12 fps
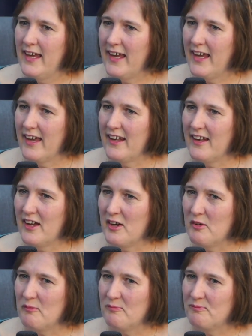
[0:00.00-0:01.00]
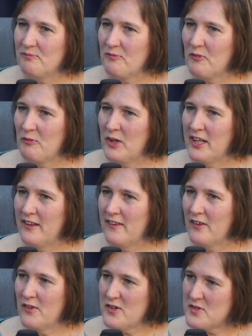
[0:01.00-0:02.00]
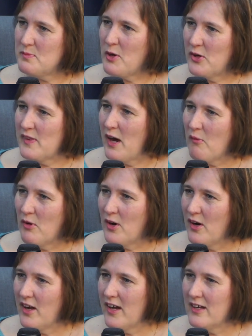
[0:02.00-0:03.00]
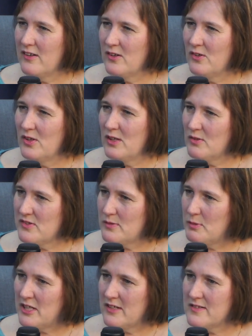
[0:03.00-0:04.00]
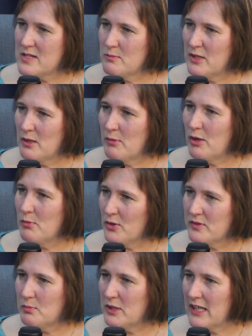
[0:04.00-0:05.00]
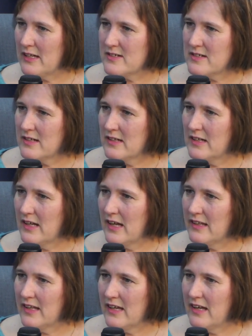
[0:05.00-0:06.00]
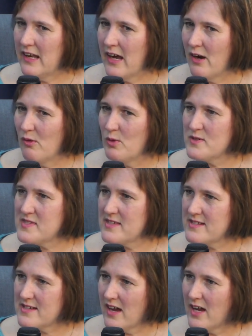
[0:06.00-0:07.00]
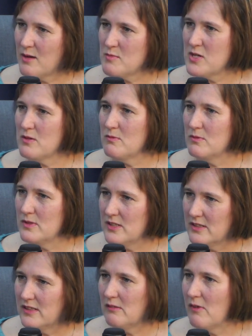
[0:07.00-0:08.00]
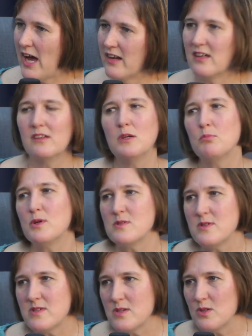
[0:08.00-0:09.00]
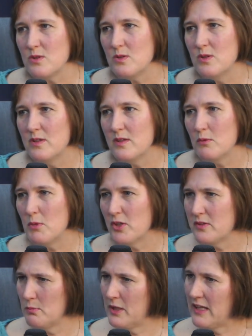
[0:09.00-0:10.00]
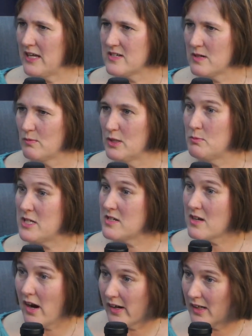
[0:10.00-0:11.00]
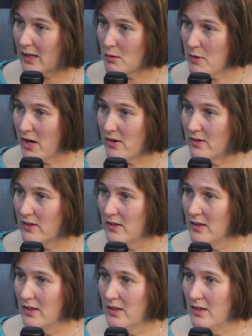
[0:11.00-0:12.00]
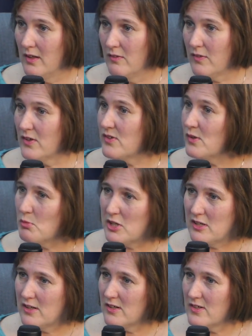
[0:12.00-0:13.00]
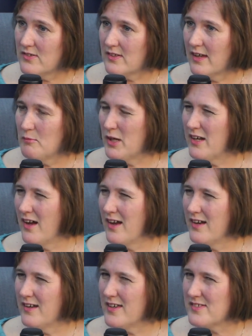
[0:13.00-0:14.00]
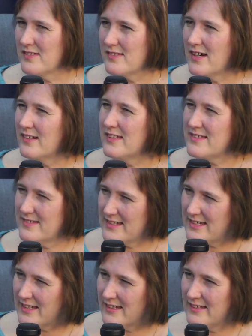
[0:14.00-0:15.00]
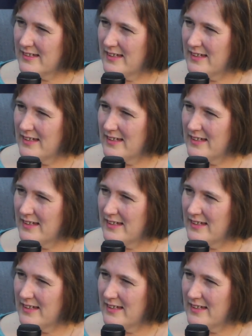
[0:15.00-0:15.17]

And when the Lord spoke that word, I knew he was speaking to me about multiplication, and that now was the time to really radically pursue the multiplication we'd been talking about for so many years, but not necessarily seeing.